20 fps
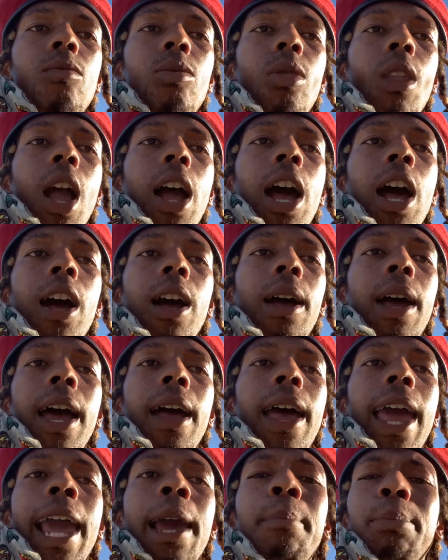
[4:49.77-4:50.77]

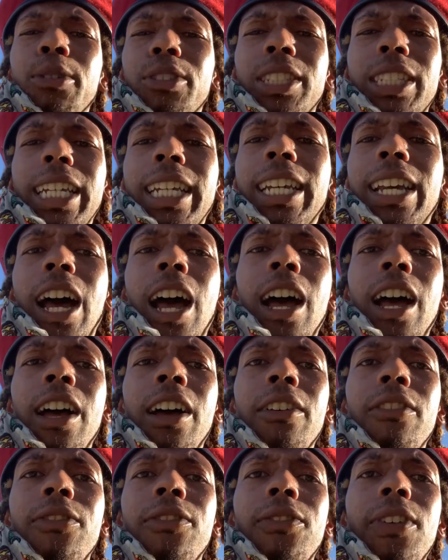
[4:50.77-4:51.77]
ablecy
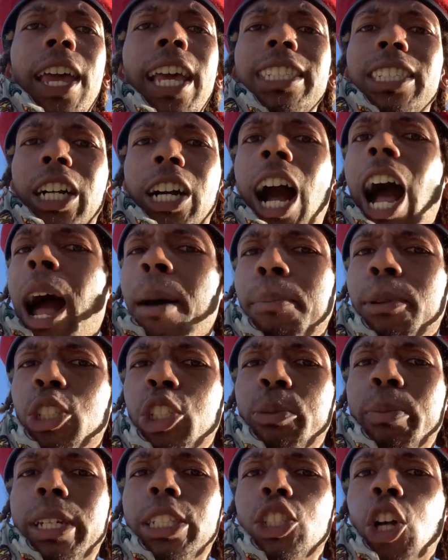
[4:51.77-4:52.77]
of his
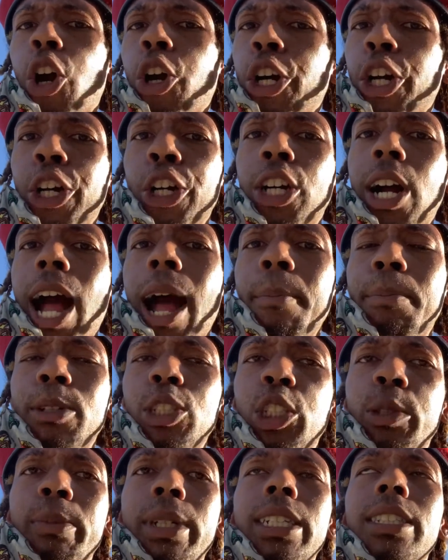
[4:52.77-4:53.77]
accomplishments or her
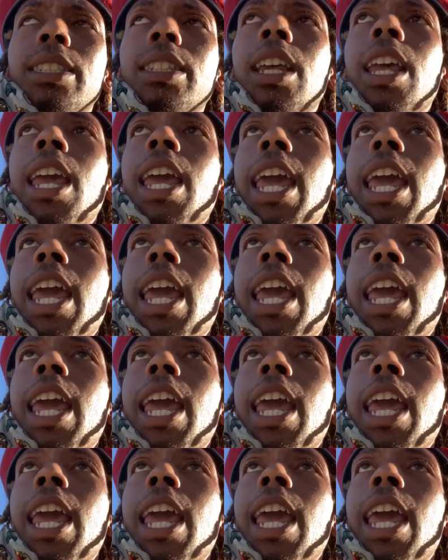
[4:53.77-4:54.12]
accomplishments.